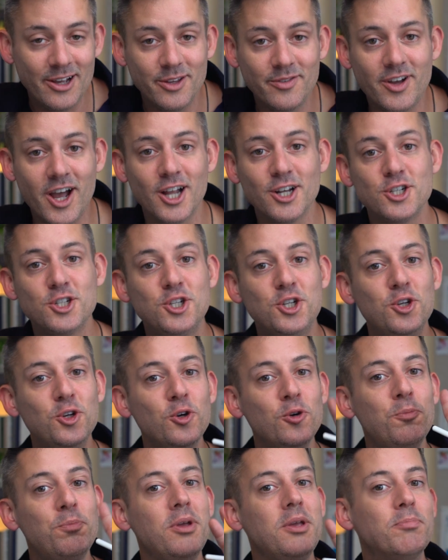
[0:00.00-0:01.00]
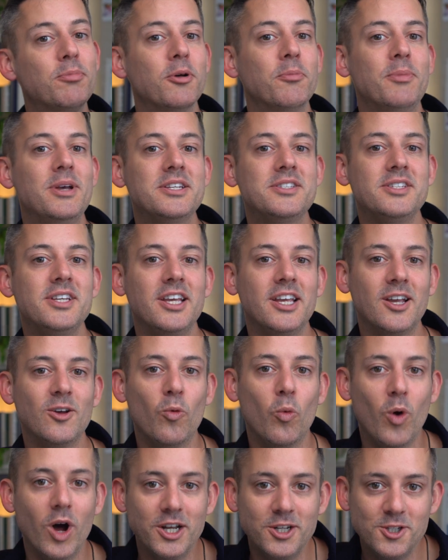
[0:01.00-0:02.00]
you've got 2 people
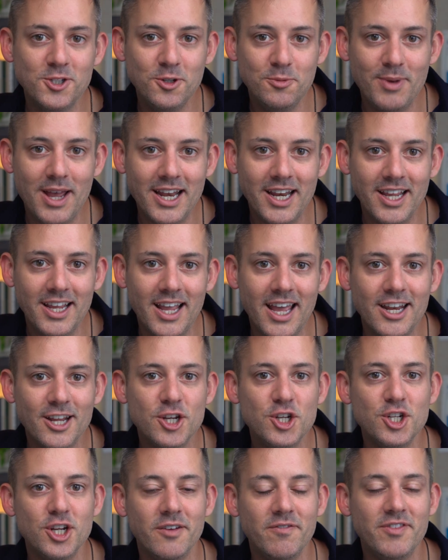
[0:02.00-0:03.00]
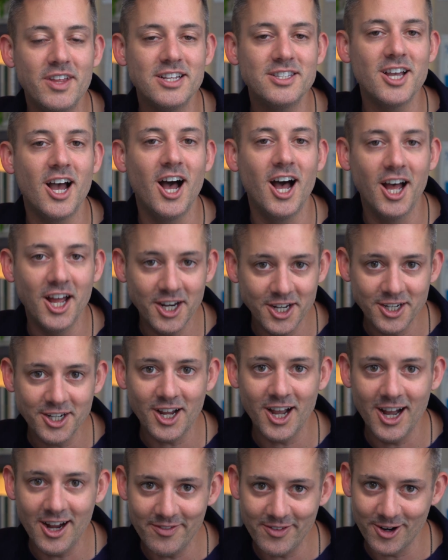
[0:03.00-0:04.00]
missing, 1 too many, and a shift that's
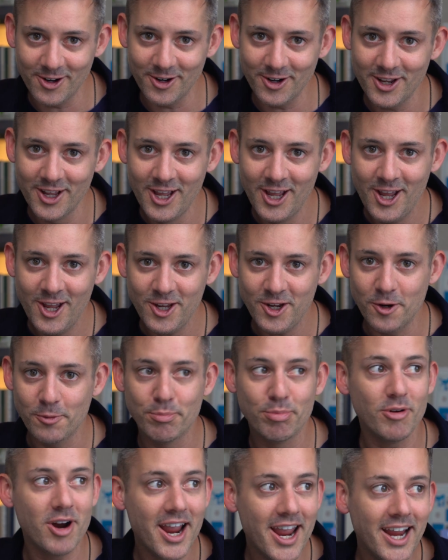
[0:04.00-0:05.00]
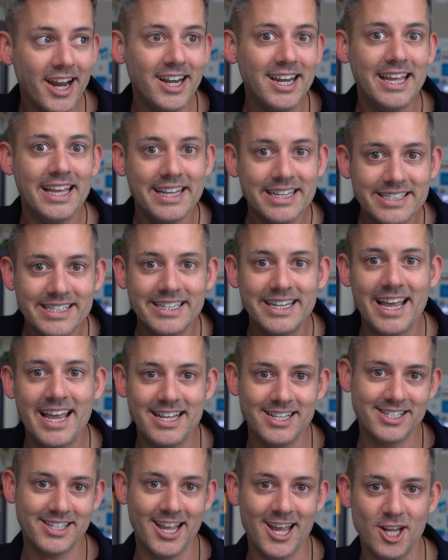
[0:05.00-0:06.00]
uncovered. Your brain isn't a
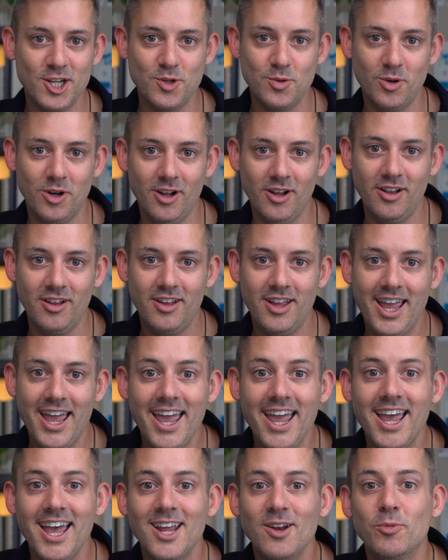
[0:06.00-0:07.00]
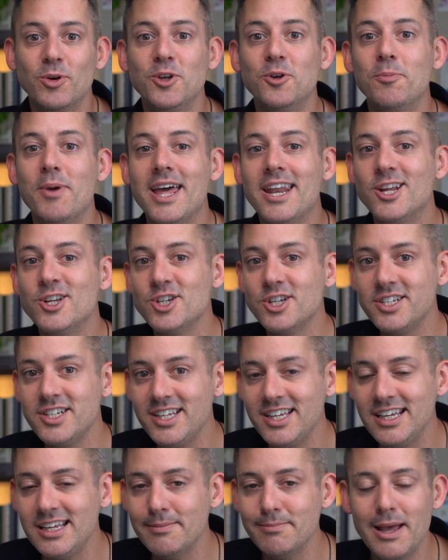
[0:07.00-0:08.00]
schedule. And when you manage a
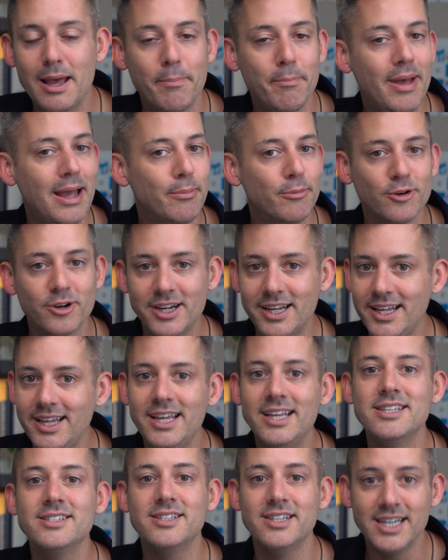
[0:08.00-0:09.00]
team, memory is